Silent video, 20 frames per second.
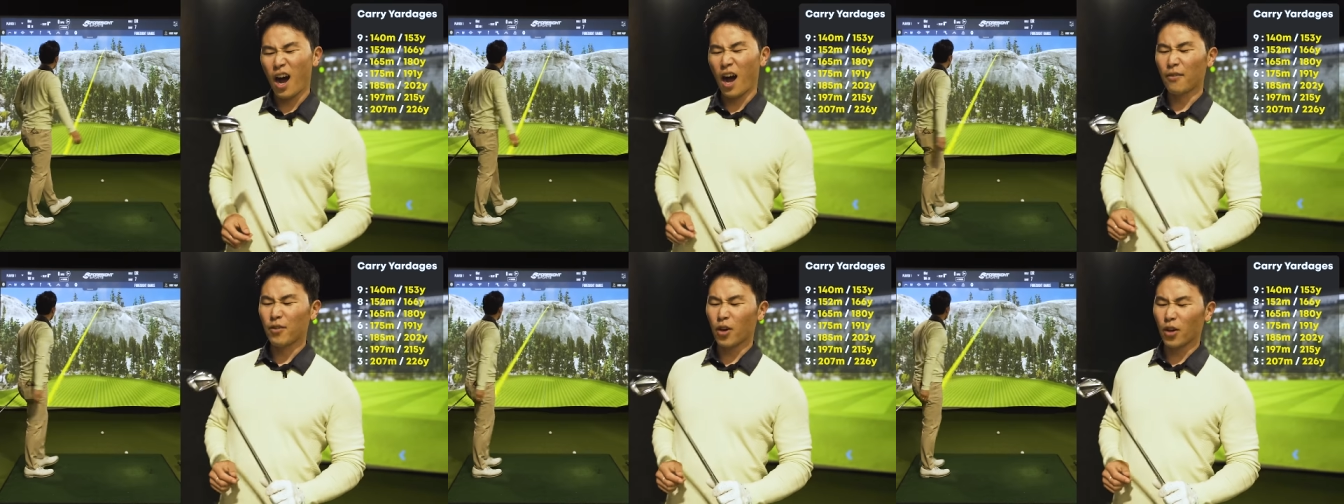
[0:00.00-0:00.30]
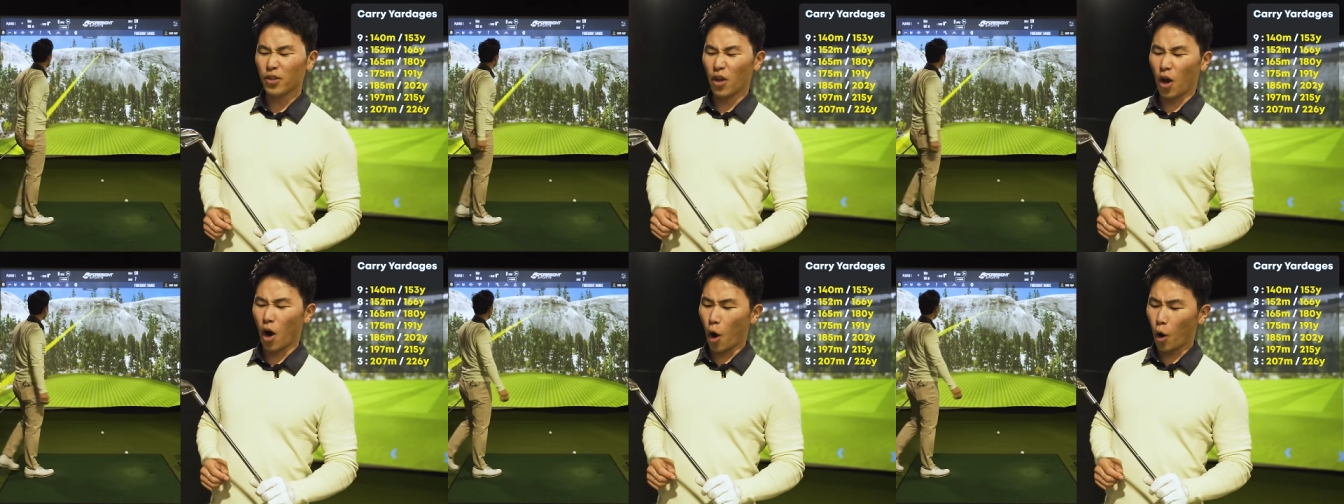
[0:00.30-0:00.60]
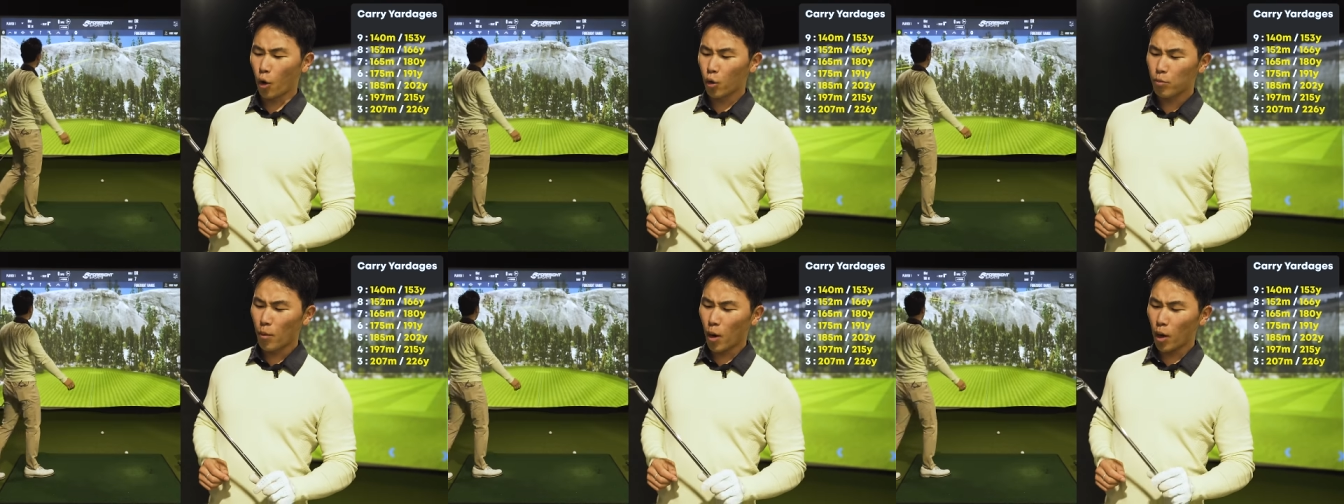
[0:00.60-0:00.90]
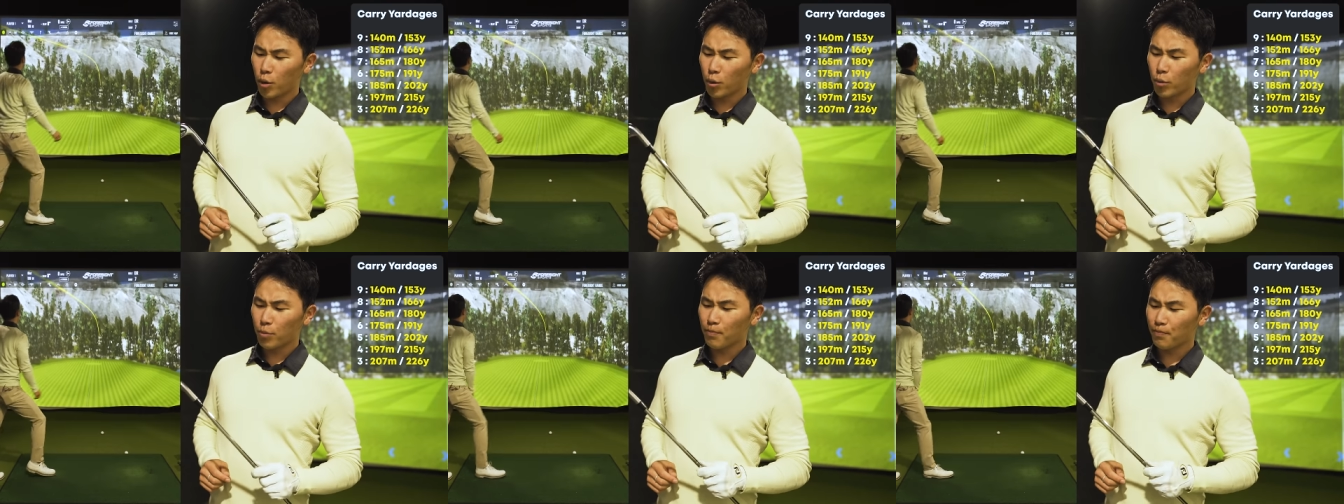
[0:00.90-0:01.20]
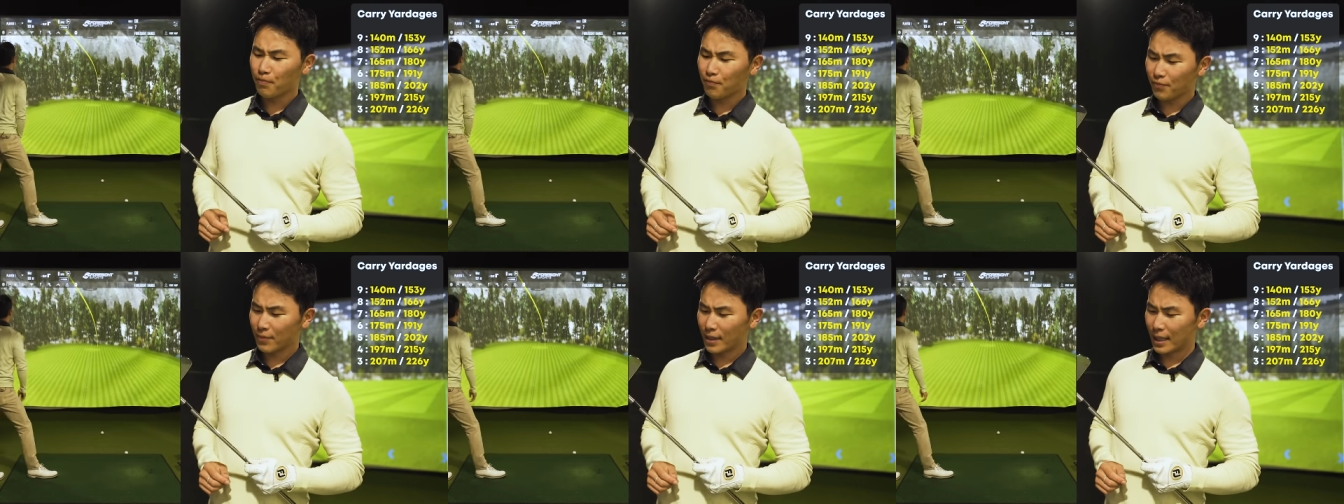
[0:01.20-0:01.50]
I've got the old model.
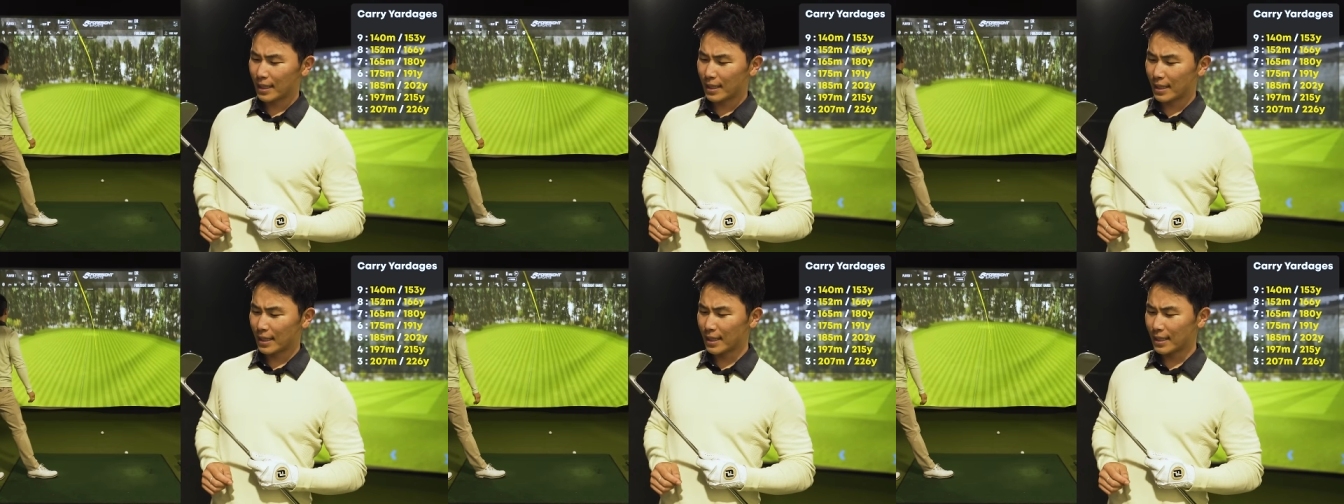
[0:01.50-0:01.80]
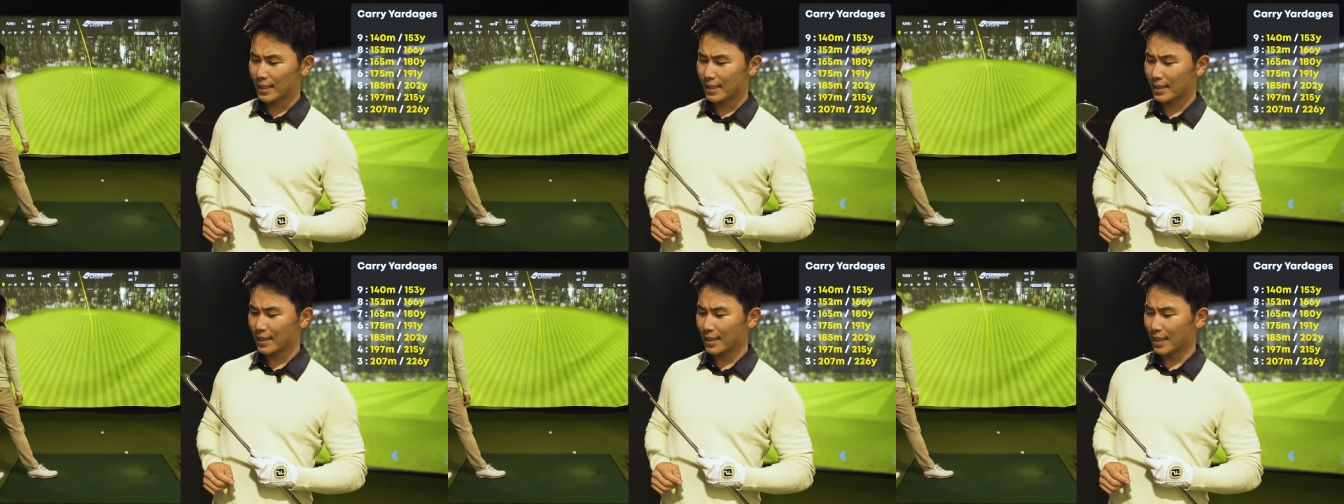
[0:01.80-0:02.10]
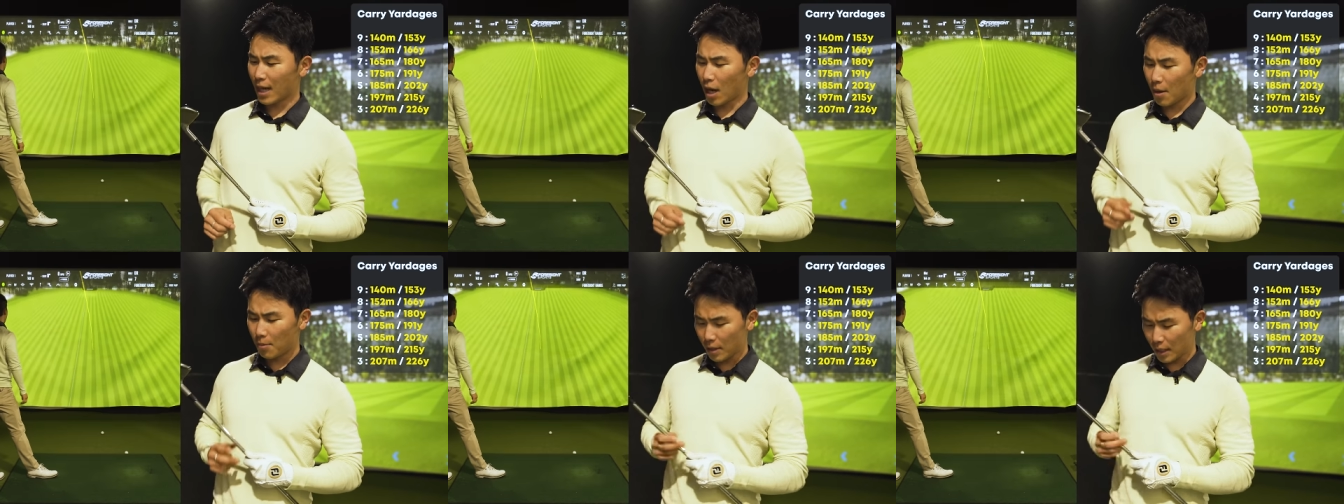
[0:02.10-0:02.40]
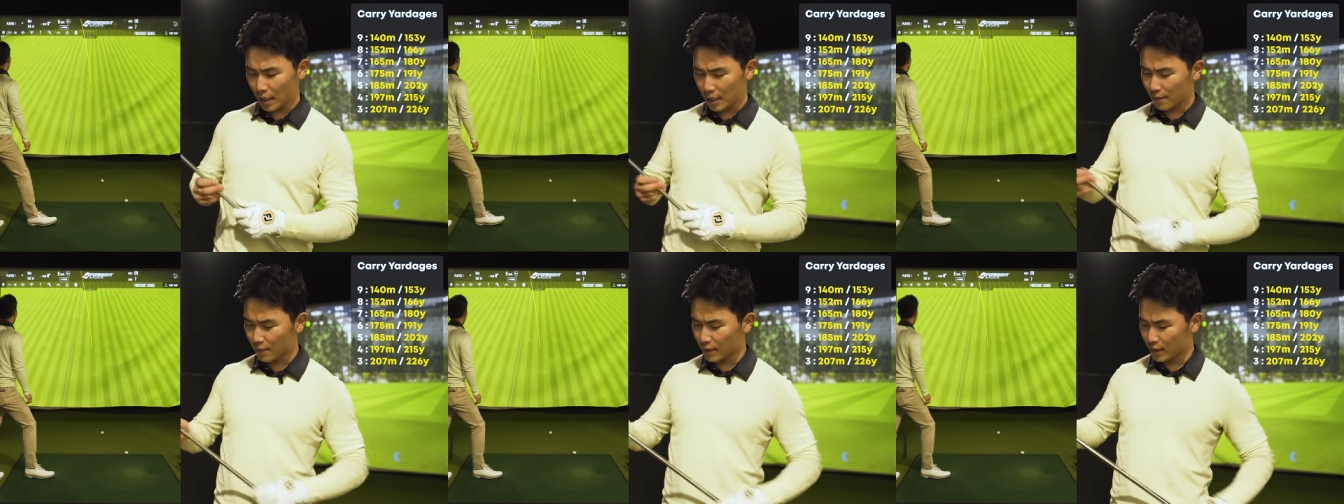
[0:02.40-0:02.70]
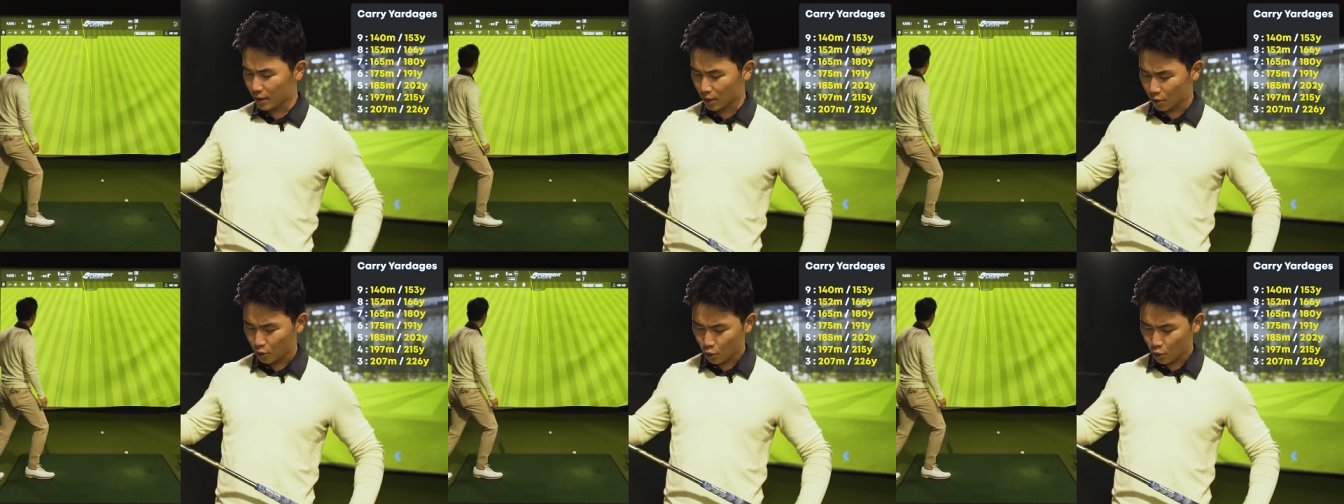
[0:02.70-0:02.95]
This, I believe, is the